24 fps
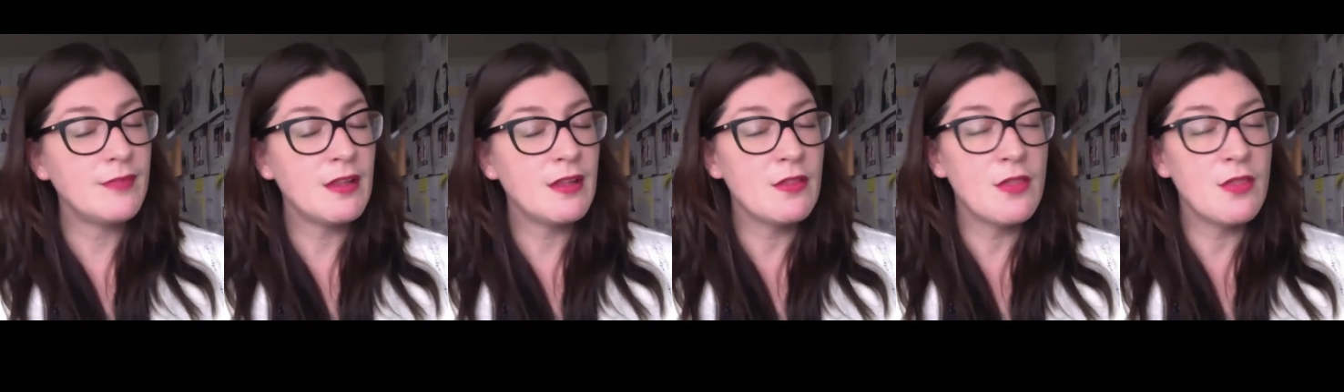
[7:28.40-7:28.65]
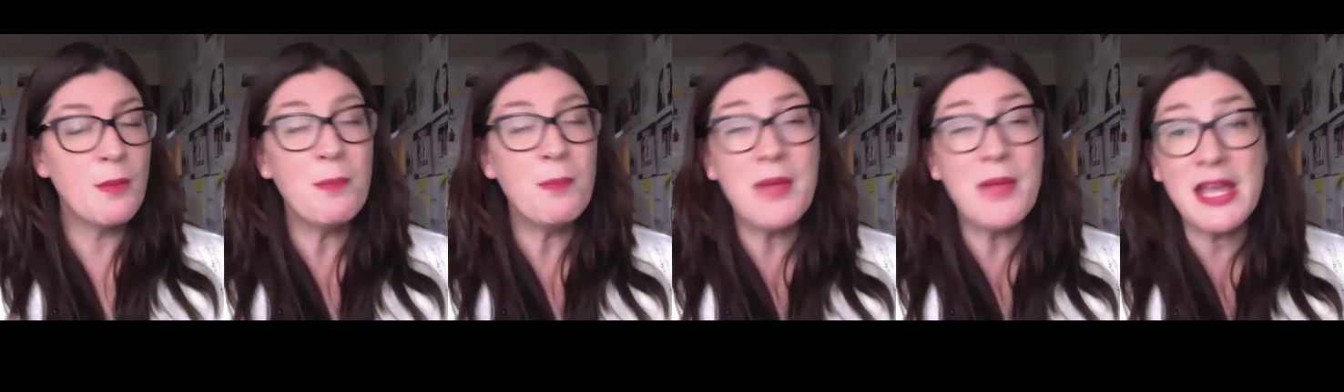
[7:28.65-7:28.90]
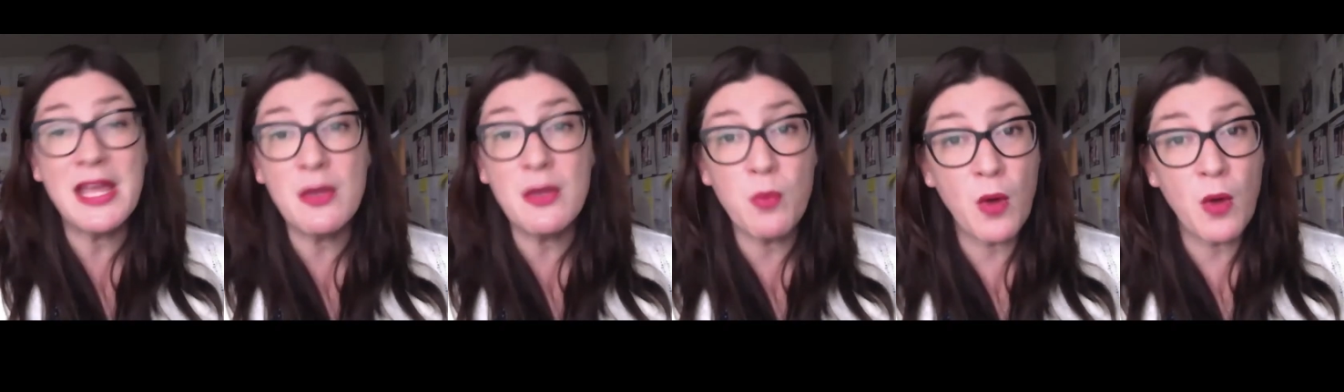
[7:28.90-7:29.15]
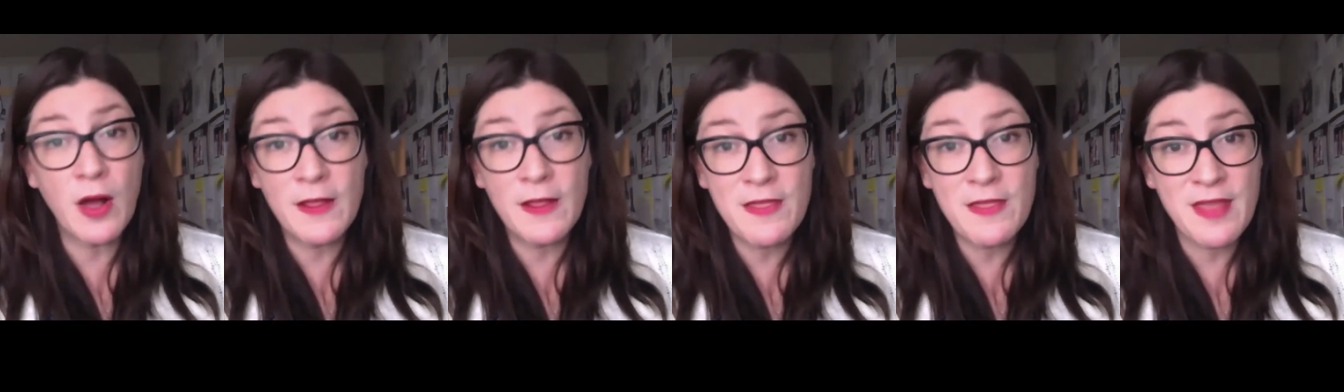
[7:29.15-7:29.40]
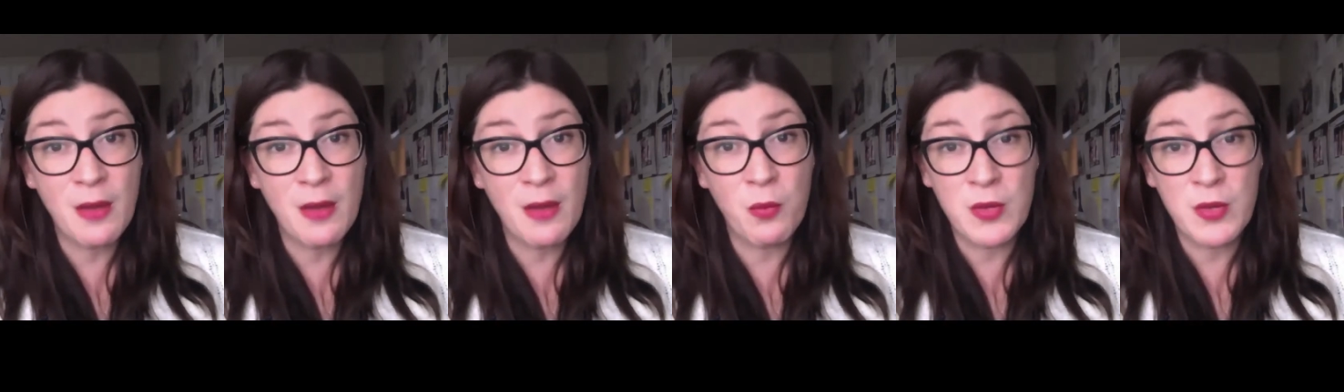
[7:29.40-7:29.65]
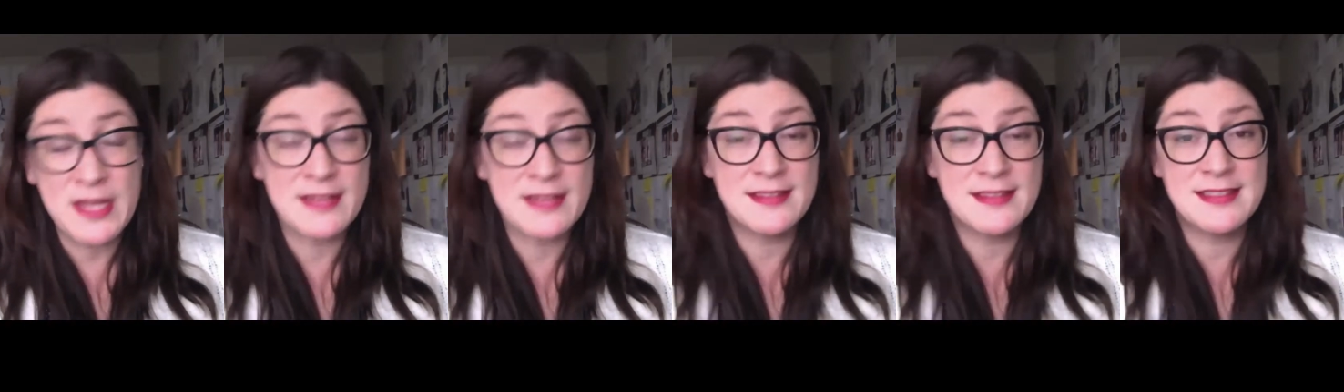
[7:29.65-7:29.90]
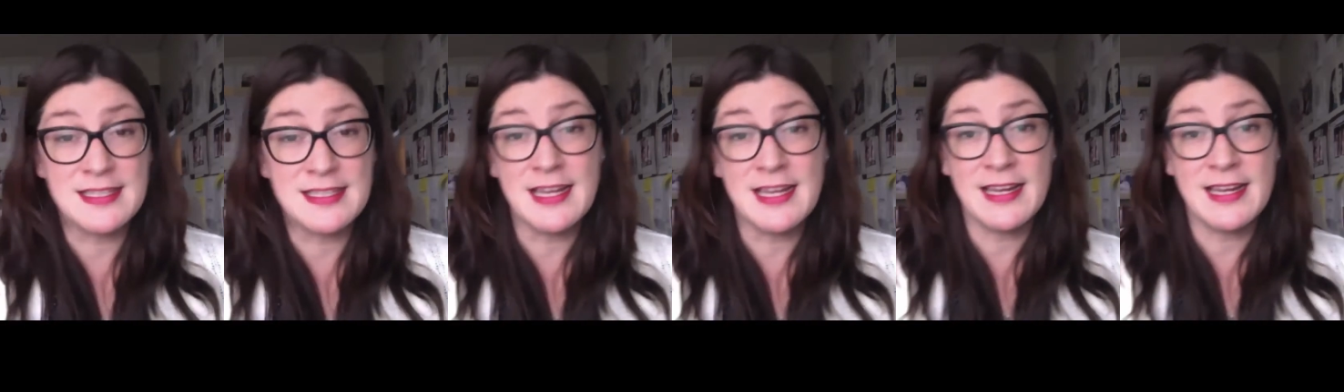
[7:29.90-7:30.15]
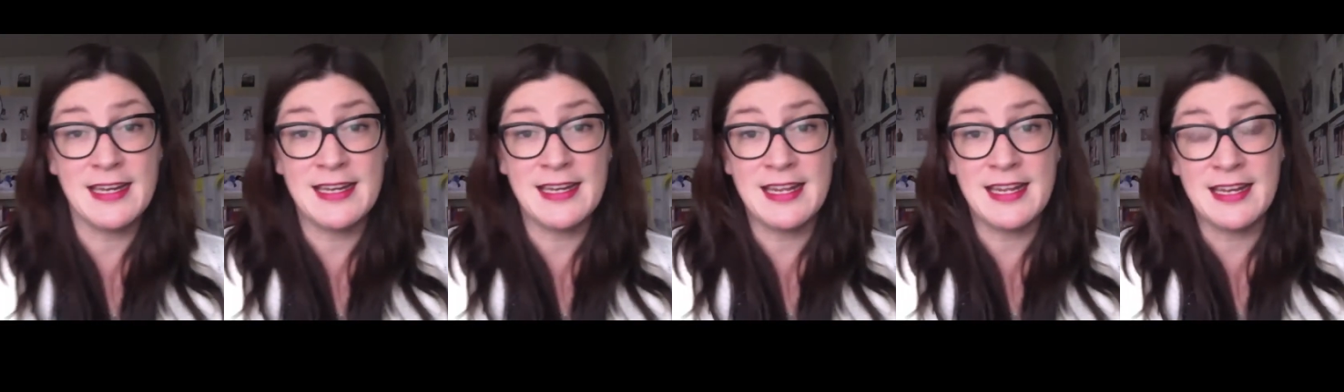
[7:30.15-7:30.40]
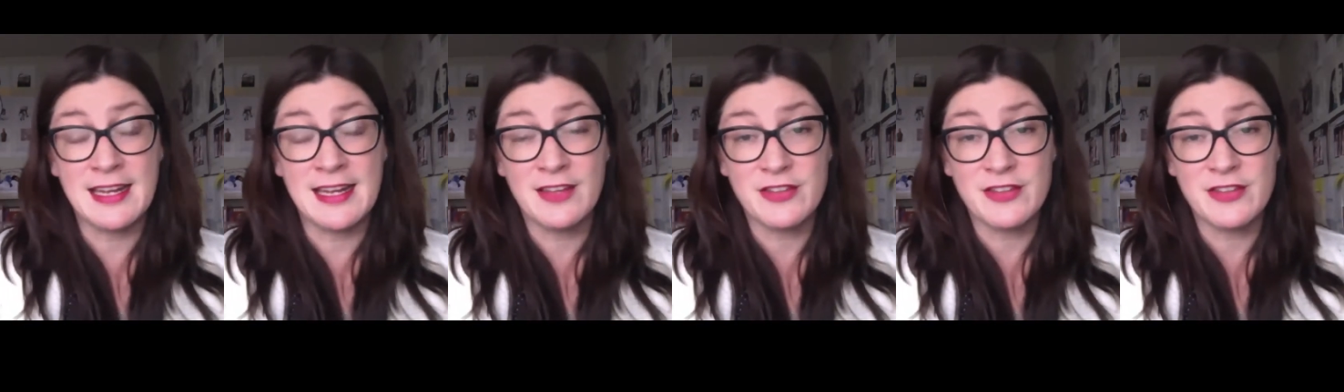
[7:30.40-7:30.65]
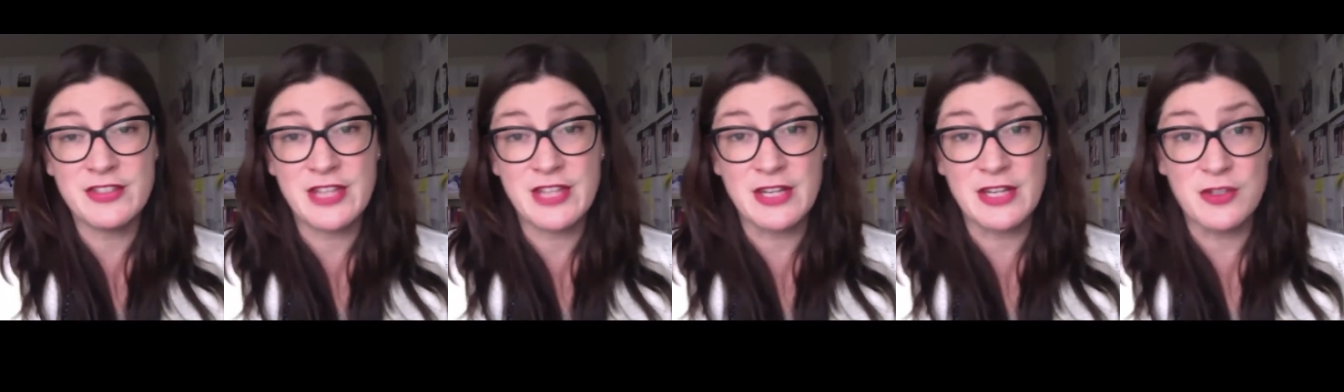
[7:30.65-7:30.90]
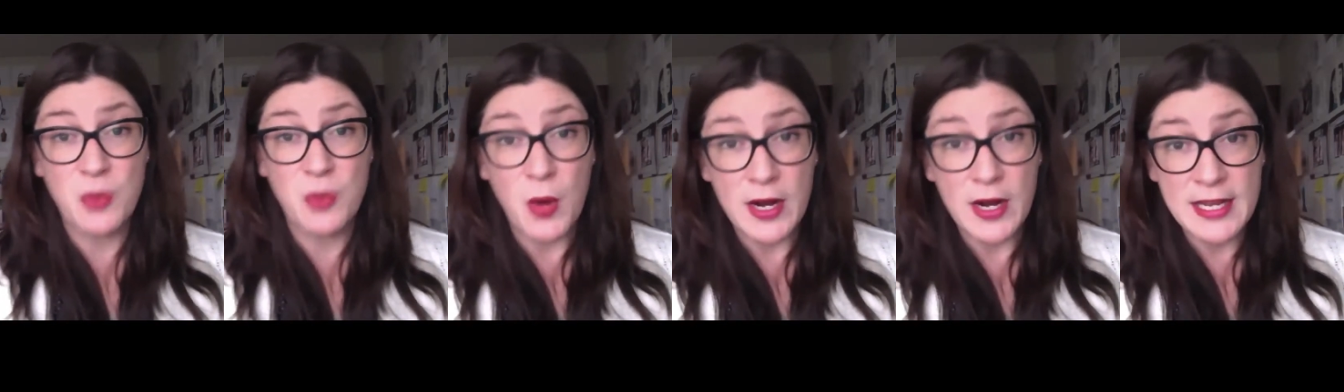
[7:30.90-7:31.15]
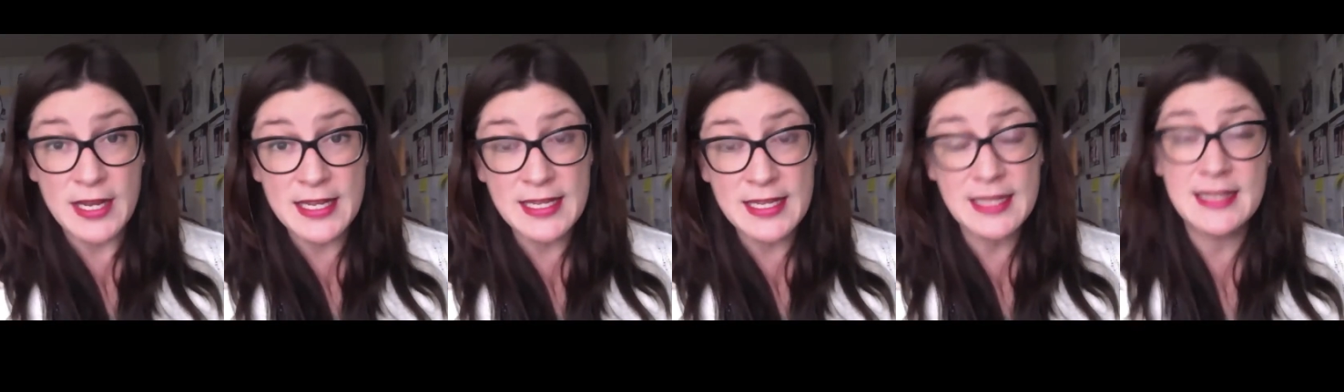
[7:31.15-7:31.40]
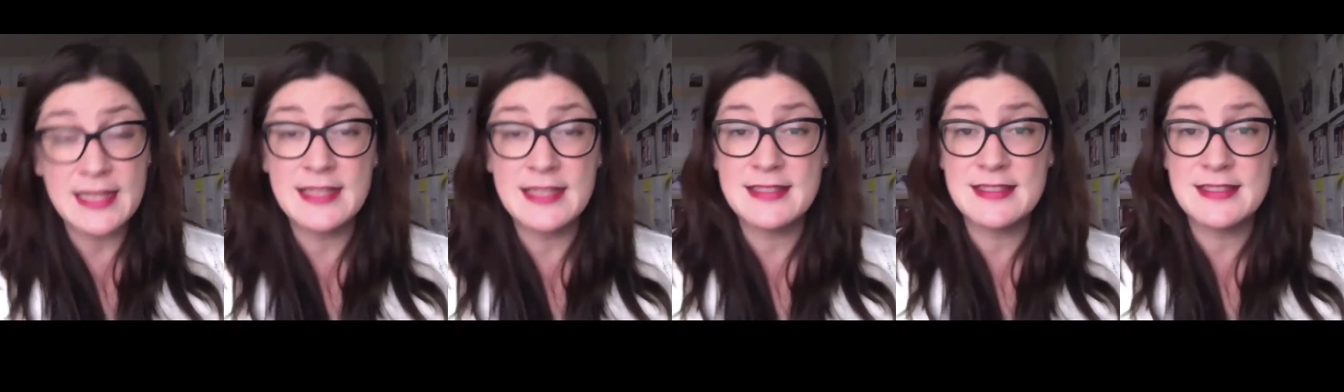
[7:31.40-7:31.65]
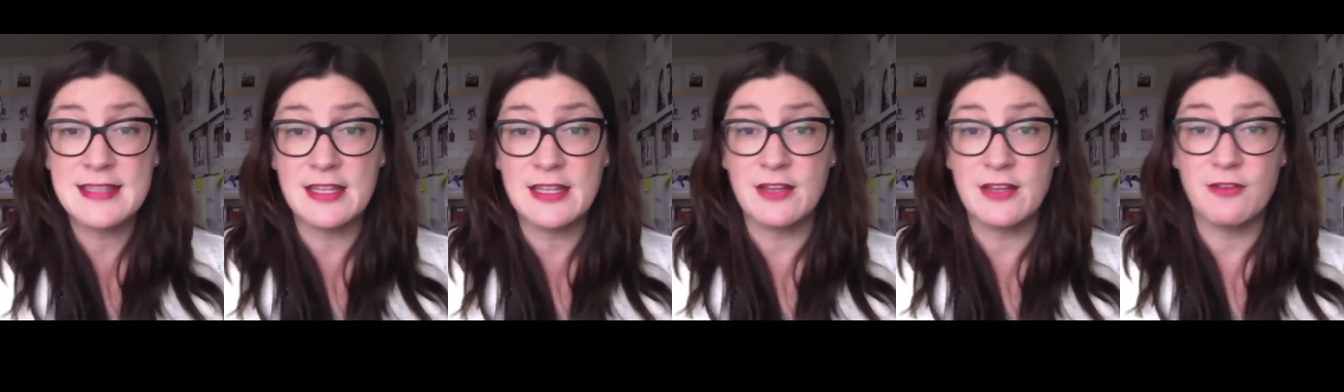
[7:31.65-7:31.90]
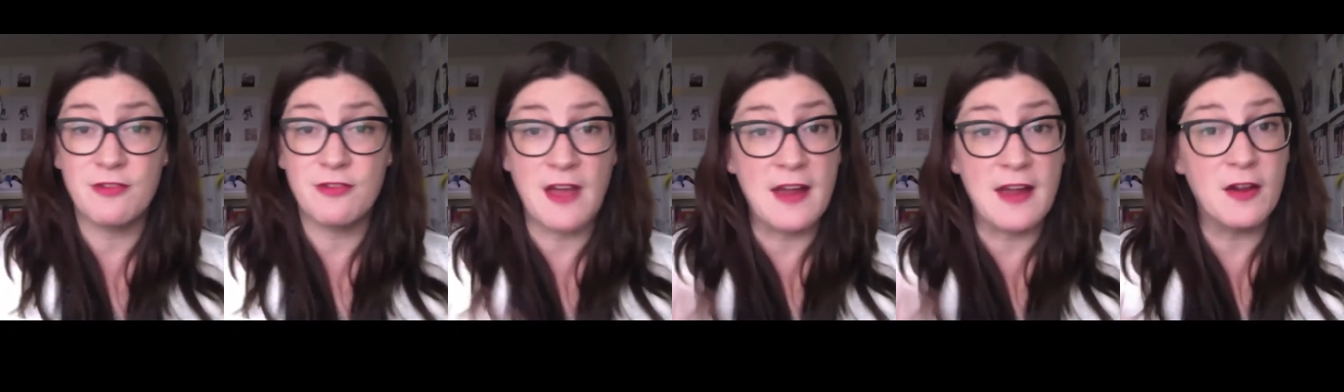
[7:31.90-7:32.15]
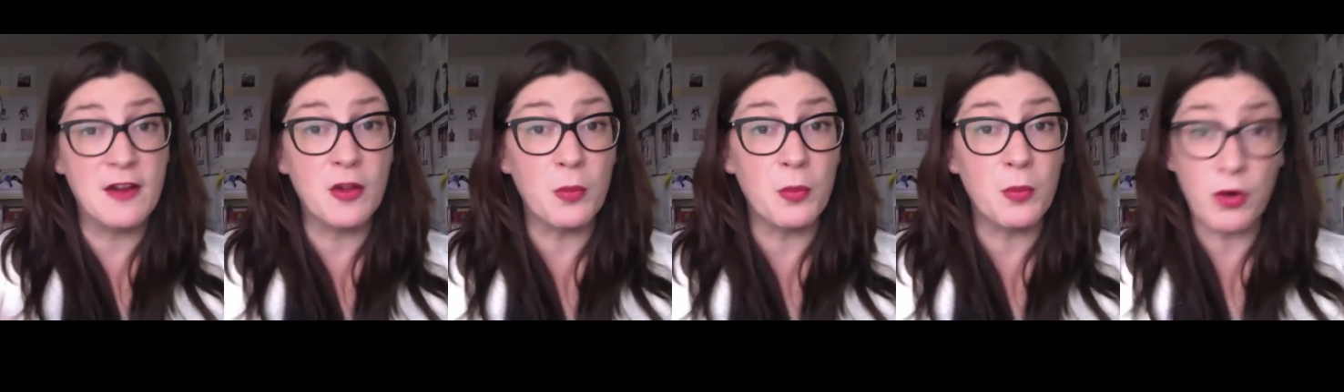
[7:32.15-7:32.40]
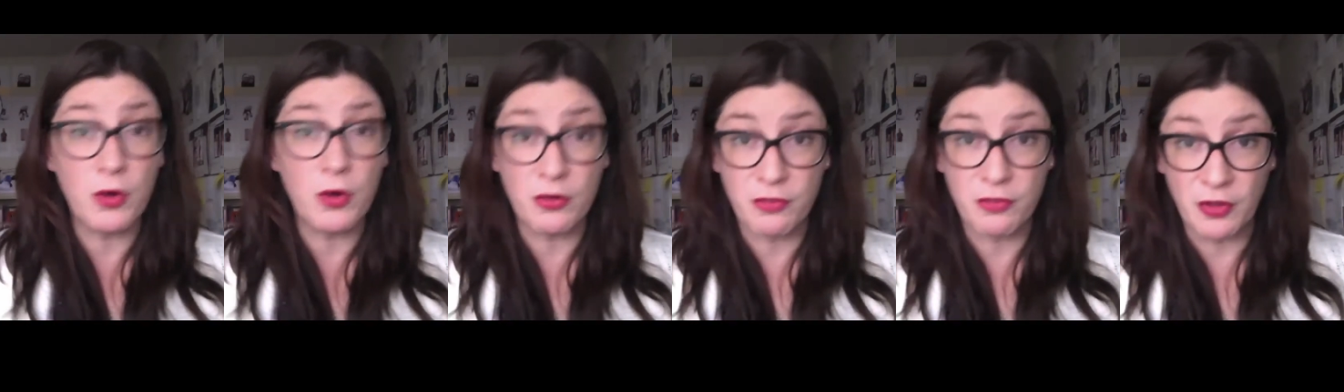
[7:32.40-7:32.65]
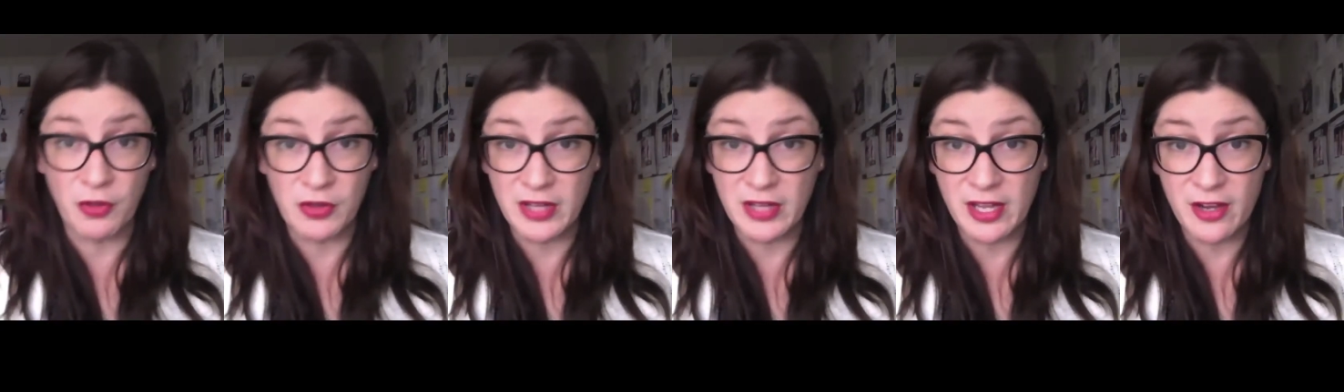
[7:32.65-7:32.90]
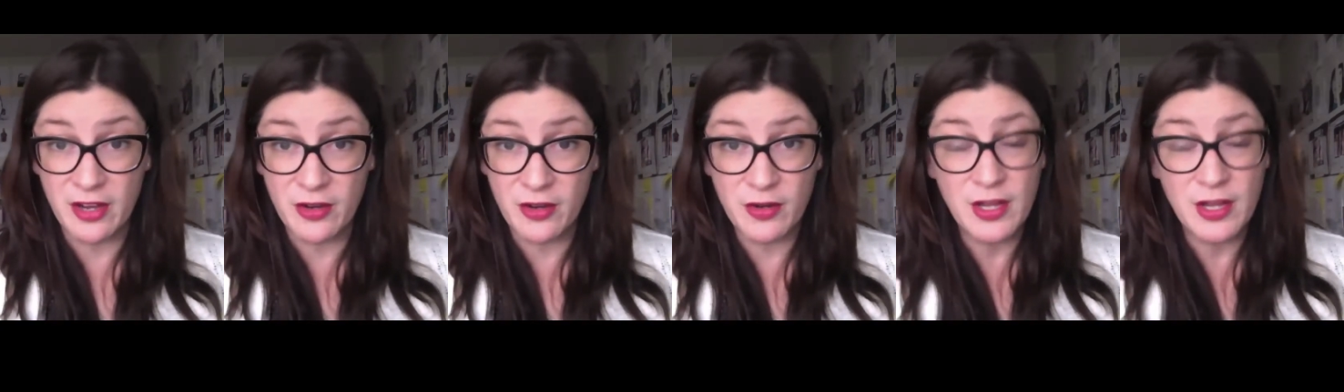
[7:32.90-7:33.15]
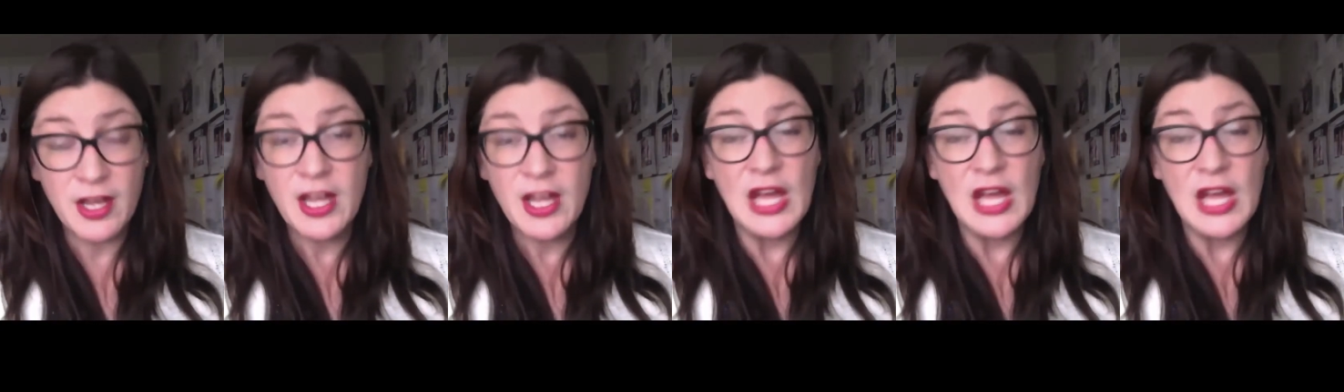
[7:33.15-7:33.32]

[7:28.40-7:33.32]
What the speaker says: The big one that we assign in English 1020 is the final portfolio,